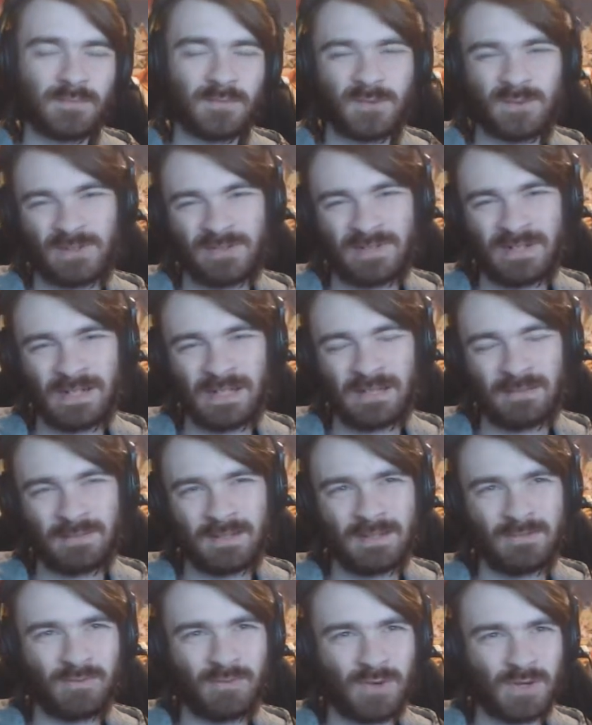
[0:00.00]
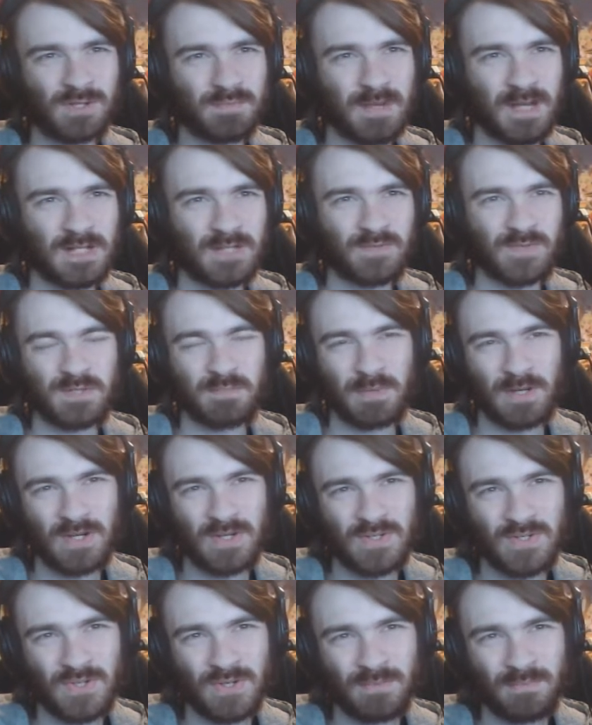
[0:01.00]
Do I really need Rock Smash for
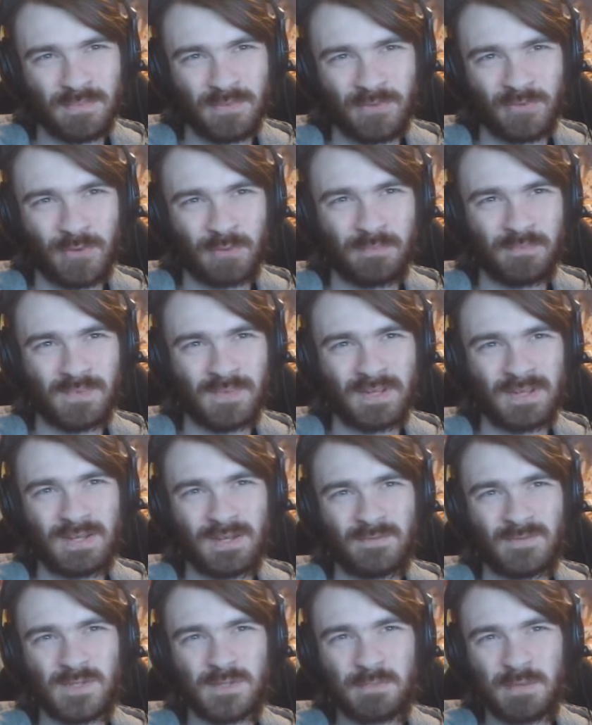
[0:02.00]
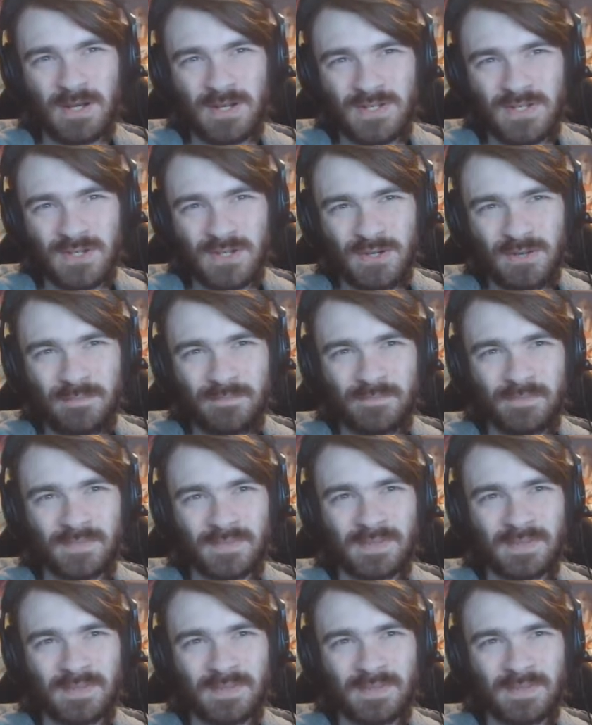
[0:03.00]
Spiritomb? Of Spiritomb?